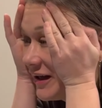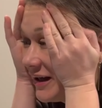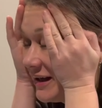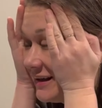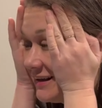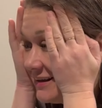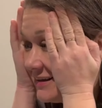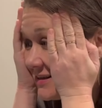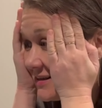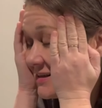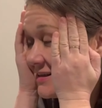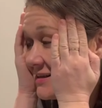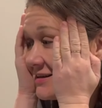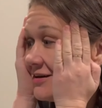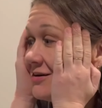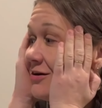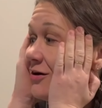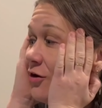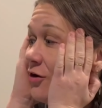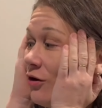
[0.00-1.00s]
what else this
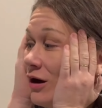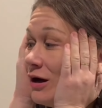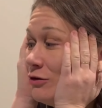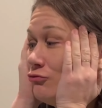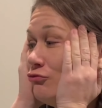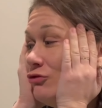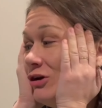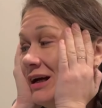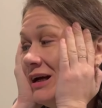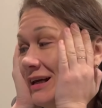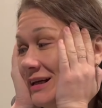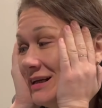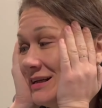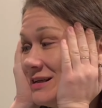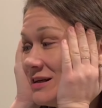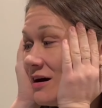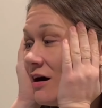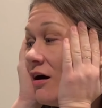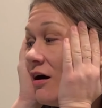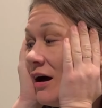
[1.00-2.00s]
controller has in
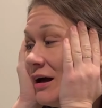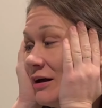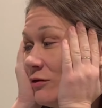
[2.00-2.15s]
store for us.